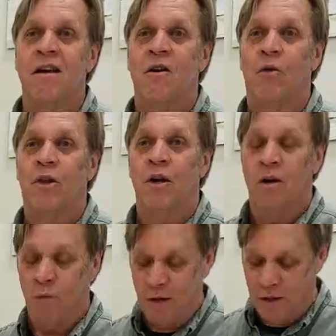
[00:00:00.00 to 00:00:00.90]
You know,
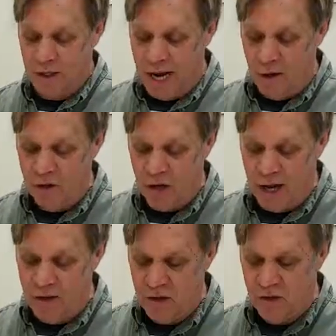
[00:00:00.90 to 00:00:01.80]
one of the
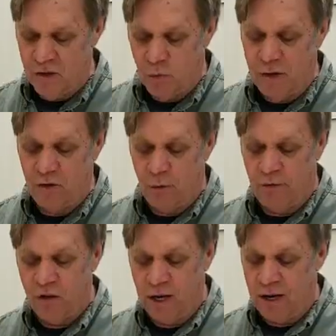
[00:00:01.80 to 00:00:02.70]
downsides is
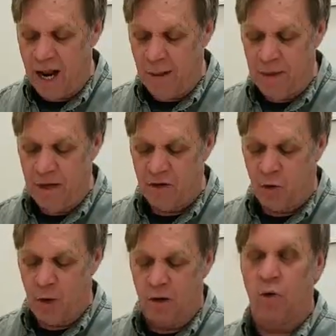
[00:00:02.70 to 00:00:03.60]
we've seen it happen
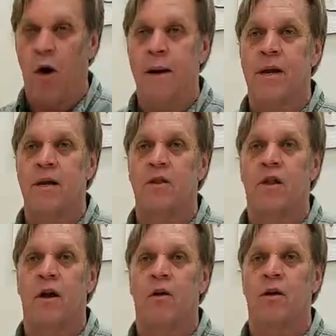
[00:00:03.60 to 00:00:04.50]
as grit and grind get
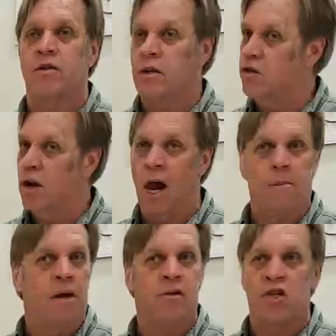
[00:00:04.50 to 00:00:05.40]
in there, as it's
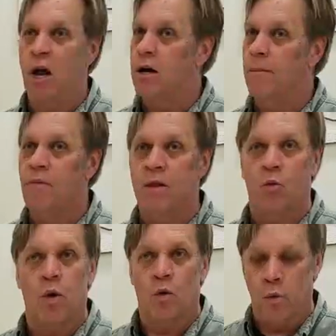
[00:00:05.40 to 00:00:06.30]
gonna be slung up by
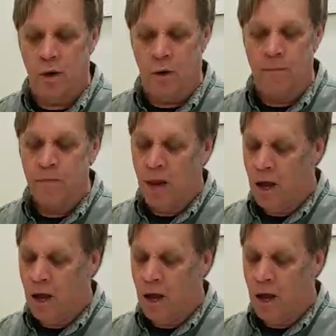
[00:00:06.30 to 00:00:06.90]
the rear wheel